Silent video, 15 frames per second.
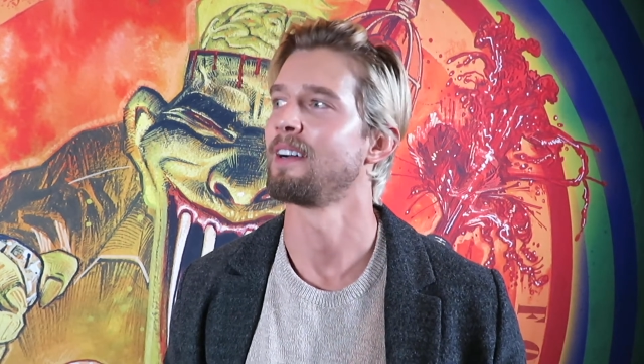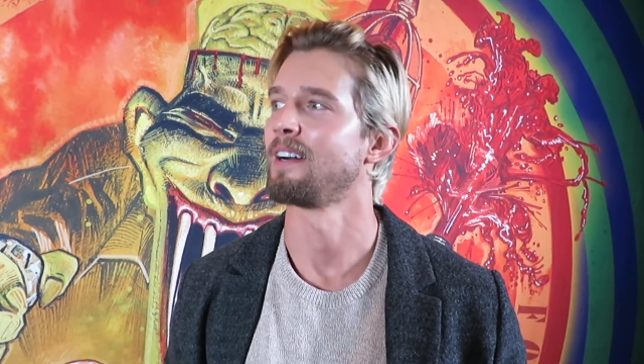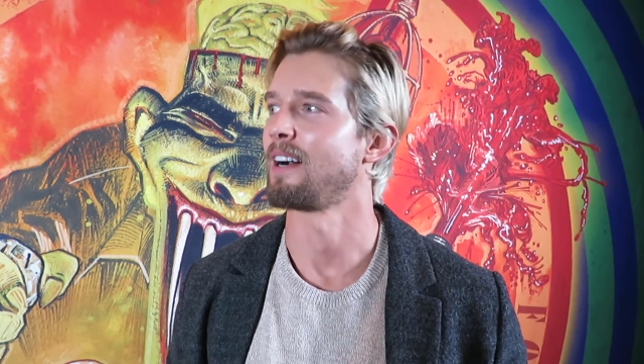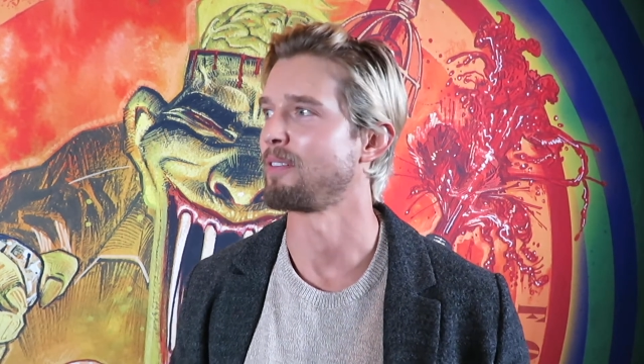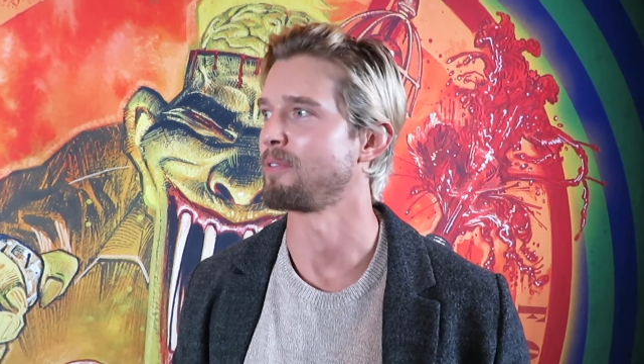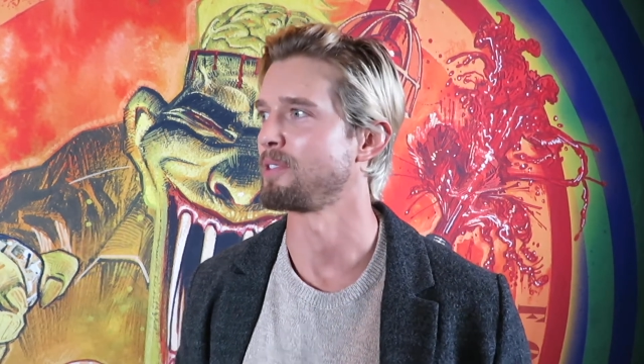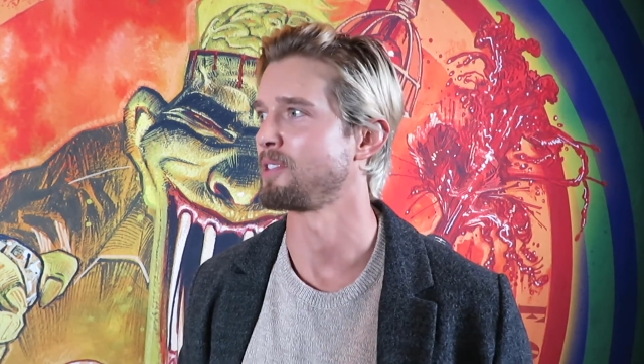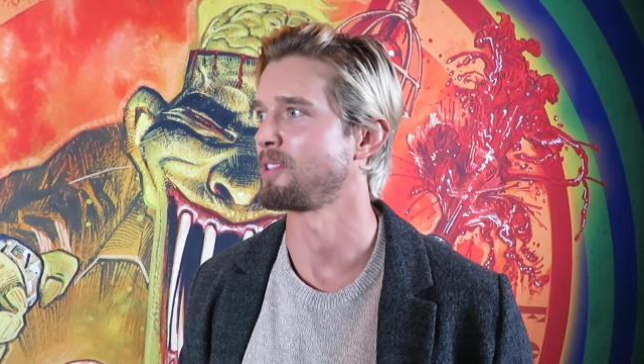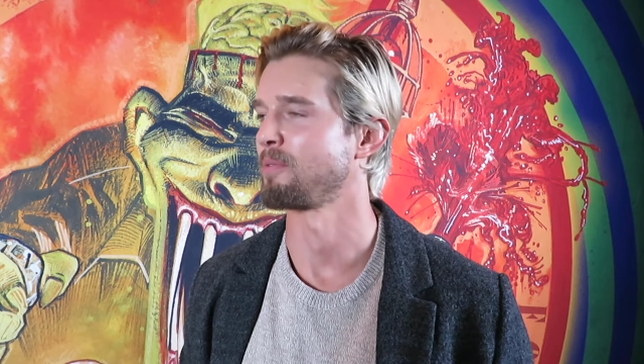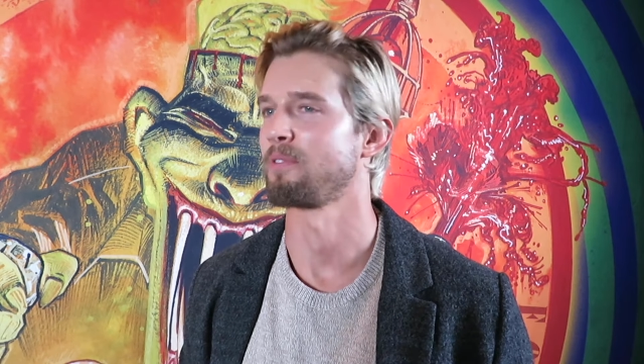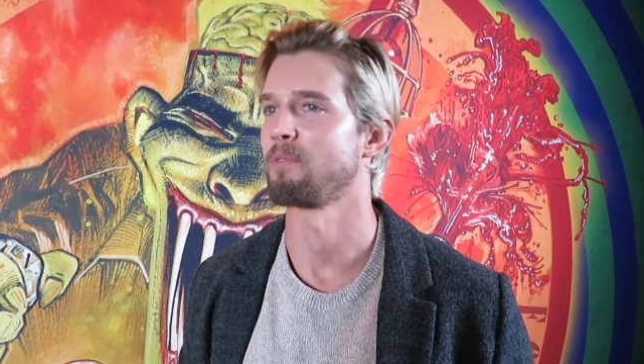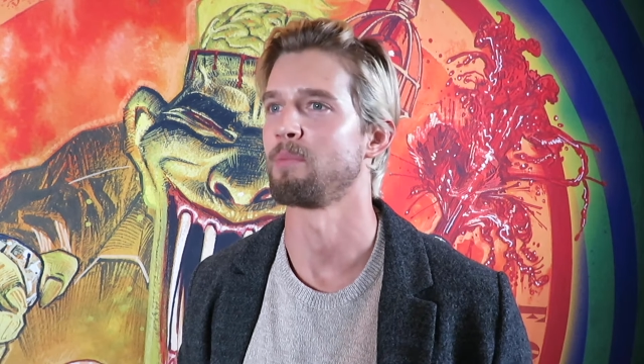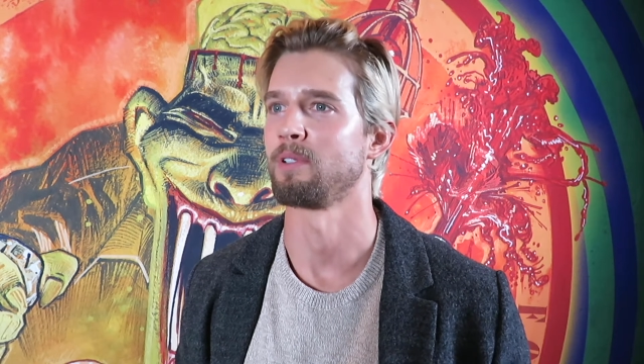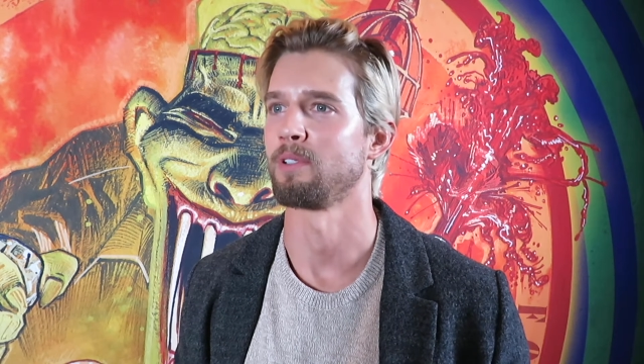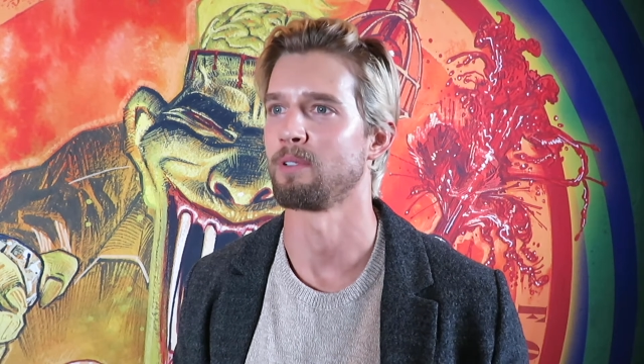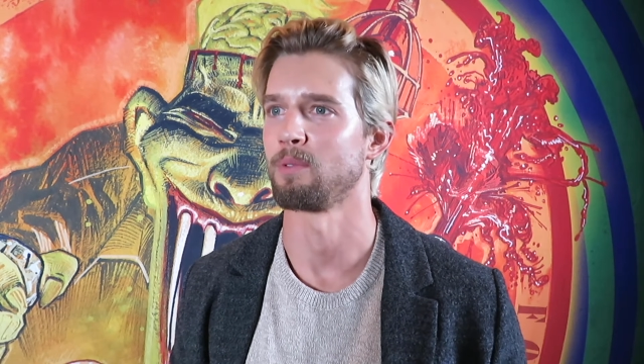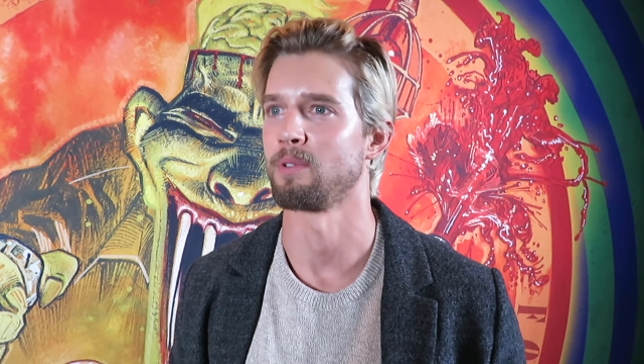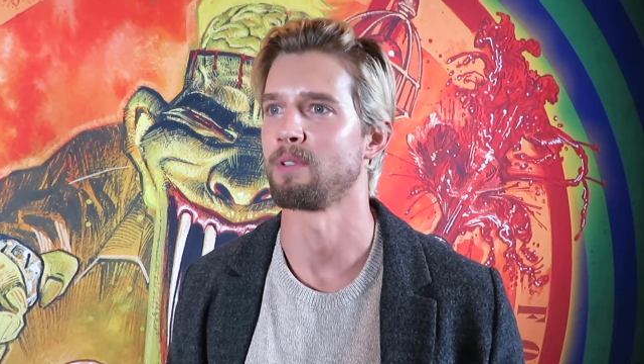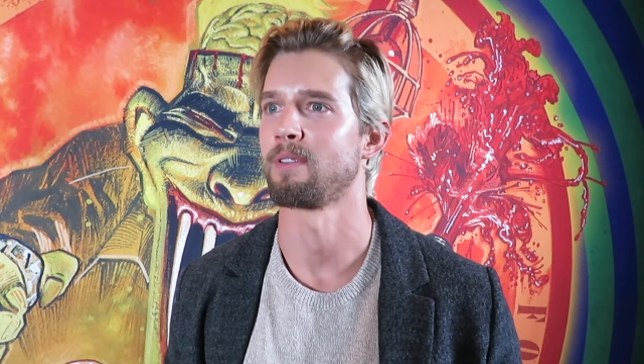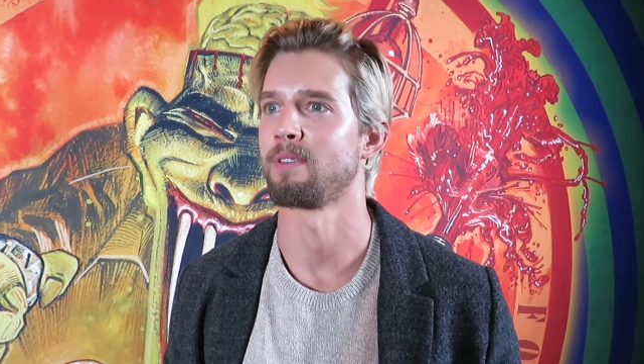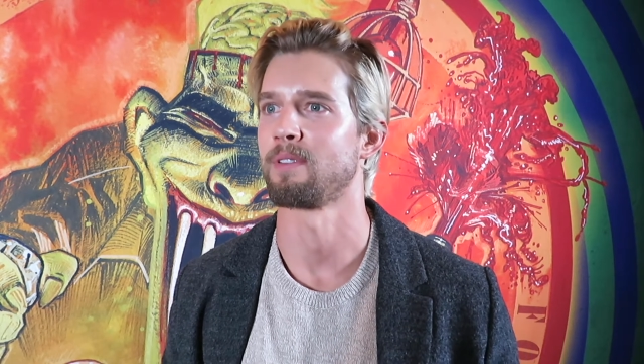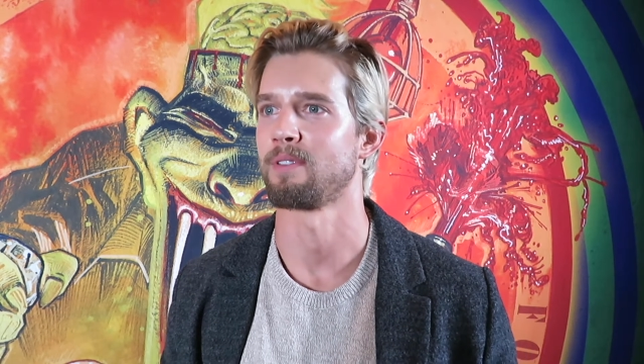obviously I'm familiar
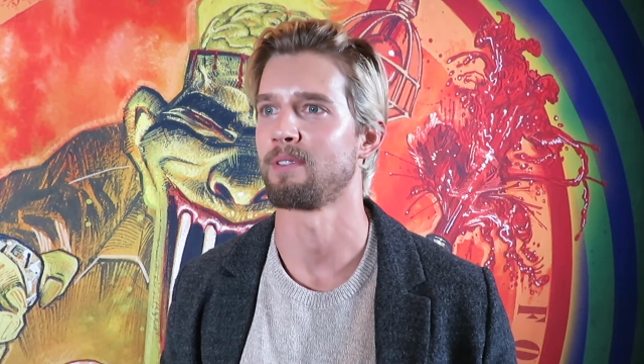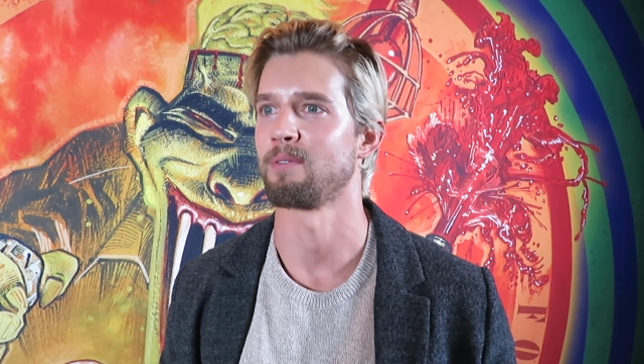with,